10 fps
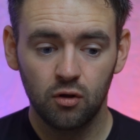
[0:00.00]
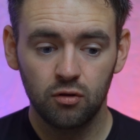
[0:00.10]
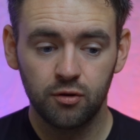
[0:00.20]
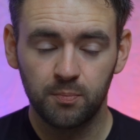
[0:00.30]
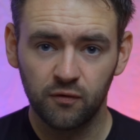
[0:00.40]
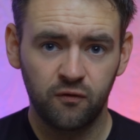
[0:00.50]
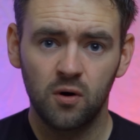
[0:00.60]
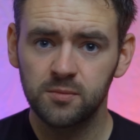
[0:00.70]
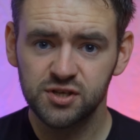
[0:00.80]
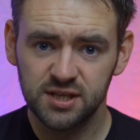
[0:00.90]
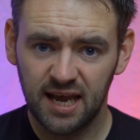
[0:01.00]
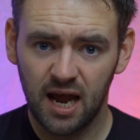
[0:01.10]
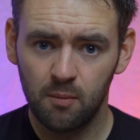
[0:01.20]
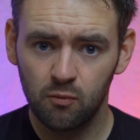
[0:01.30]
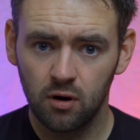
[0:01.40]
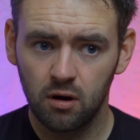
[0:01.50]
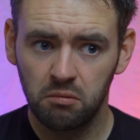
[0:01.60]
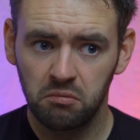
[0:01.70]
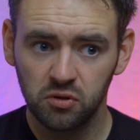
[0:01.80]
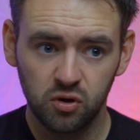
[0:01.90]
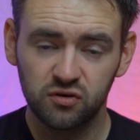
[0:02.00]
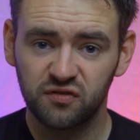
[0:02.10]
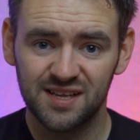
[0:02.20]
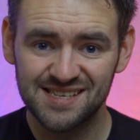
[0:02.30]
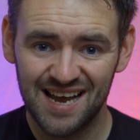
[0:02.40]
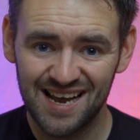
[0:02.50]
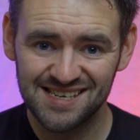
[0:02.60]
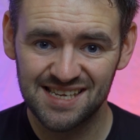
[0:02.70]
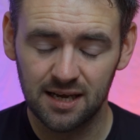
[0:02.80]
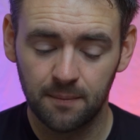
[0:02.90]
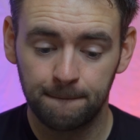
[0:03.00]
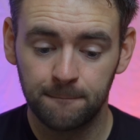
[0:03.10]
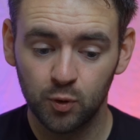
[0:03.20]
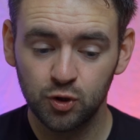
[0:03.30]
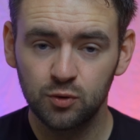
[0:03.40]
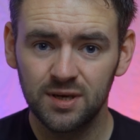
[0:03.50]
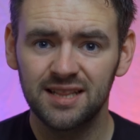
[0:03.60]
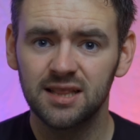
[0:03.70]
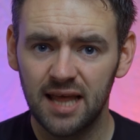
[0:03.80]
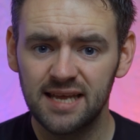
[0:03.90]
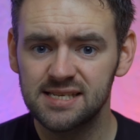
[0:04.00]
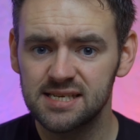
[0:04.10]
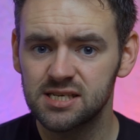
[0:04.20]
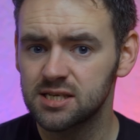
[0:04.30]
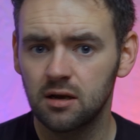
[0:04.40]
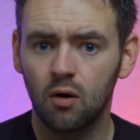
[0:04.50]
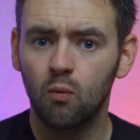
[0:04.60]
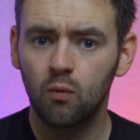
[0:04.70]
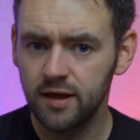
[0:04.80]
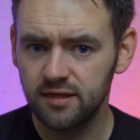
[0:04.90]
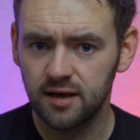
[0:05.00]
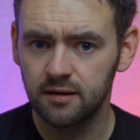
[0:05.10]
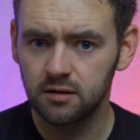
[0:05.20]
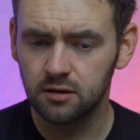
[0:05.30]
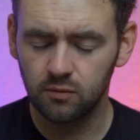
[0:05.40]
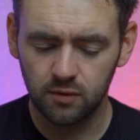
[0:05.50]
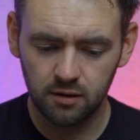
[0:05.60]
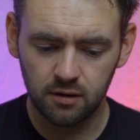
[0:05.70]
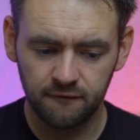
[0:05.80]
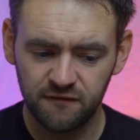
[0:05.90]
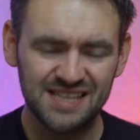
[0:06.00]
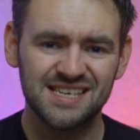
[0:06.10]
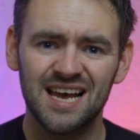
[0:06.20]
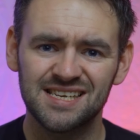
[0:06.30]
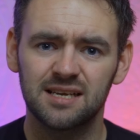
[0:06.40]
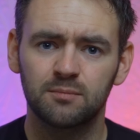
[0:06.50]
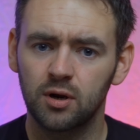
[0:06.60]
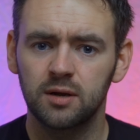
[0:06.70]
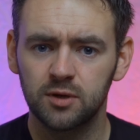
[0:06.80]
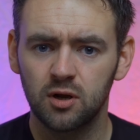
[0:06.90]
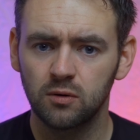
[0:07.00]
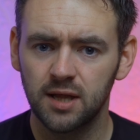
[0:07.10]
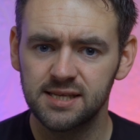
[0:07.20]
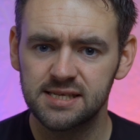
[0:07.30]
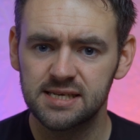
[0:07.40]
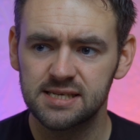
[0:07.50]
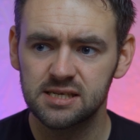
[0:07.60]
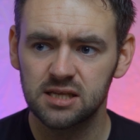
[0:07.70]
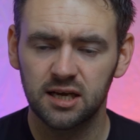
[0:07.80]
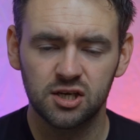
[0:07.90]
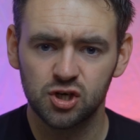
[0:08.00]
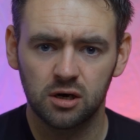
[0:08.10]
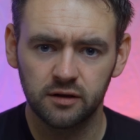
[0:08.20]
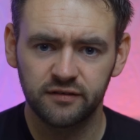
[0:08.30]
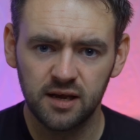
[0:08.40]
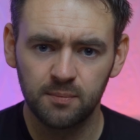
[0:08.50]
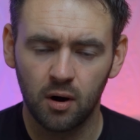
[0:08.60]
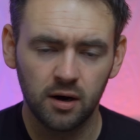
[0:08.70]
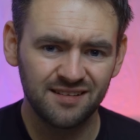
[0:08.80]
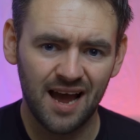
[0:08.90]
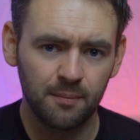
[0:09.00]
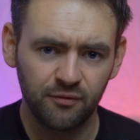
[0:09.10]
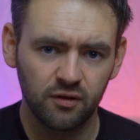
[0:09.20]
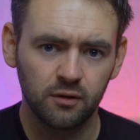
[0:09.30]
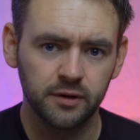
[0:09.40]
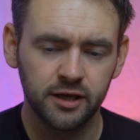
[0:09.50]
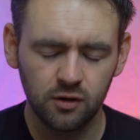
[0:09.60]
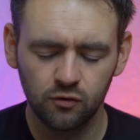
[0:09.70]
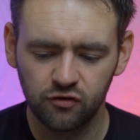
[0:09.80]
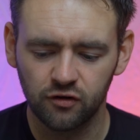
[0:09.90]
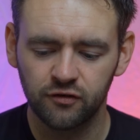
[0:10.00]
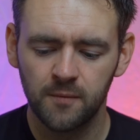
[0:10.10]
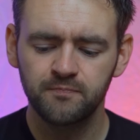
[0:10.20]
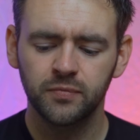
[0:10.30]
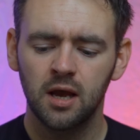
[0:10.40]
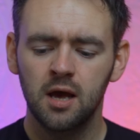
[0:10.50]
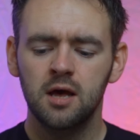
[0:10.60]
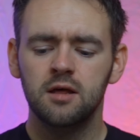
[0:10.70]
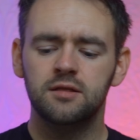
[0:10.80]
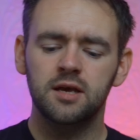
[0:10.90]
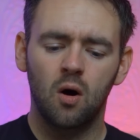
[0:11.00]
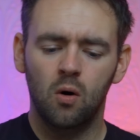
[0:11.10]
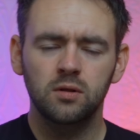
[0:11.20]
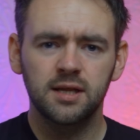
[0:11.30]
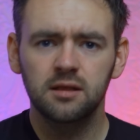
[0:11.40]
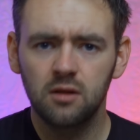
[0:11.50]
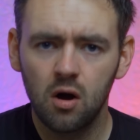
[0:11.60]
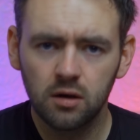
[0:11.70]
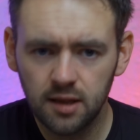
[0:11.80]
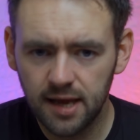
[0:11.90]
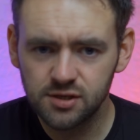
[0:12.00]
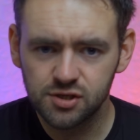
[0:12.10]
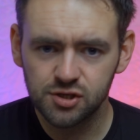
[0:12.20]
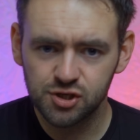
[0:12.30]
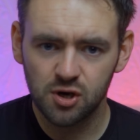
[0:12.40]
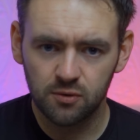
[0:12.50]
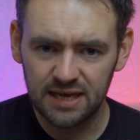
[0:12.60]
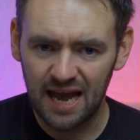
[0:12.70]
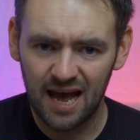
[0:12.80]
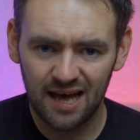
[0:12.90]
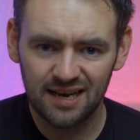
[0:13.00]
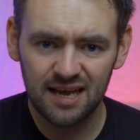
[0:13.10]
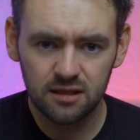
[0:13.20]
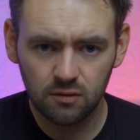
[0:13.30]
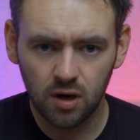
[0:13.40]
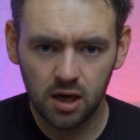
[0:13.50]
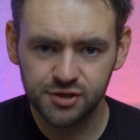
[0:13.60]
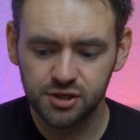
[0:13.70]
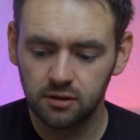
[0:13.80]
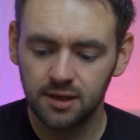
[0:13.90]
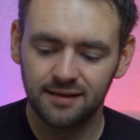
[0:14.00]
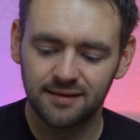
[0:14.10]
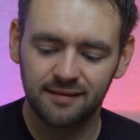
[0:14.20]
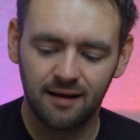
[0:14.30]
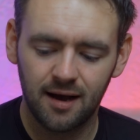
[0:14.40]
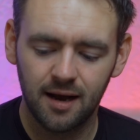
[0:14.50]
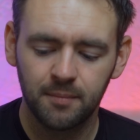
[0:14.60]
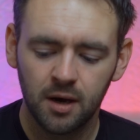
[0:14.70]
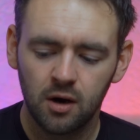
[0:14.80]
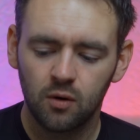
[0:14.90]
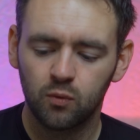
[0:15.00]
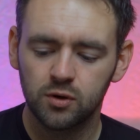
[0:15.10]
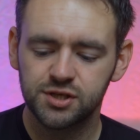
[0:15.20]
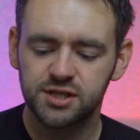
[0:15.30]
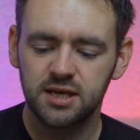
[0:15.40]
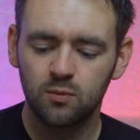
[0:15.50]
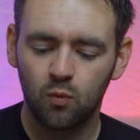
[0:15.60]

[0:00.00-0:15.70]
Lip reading: the performance of the camera looks fantastic, but you need lenses to go with it. You know, a fantastic body with no lenses is like a chocolate teapot. It's absolutely useless. The only long lens that Sony had in their arsenal at the time was the